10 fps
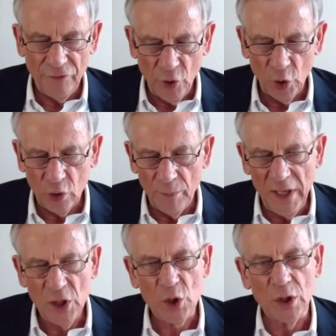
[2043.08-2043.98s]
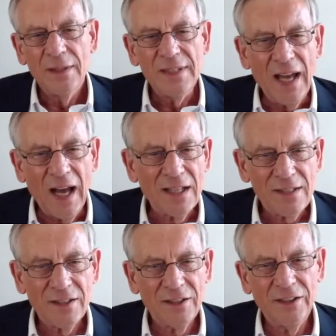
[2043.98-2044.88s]
automation. The
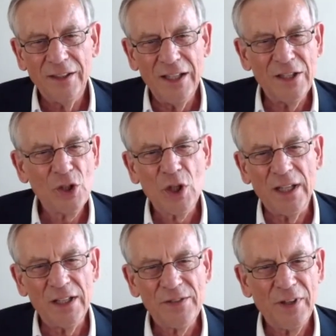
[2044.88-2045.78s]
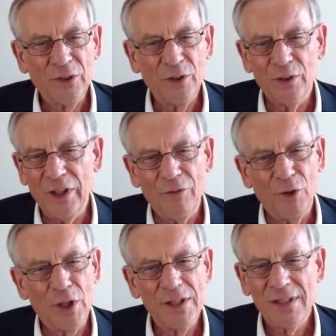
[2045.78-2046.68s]
answer in the Chinese factory
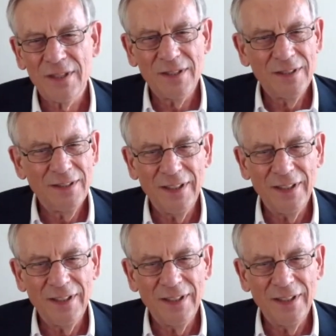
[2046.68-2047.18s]
was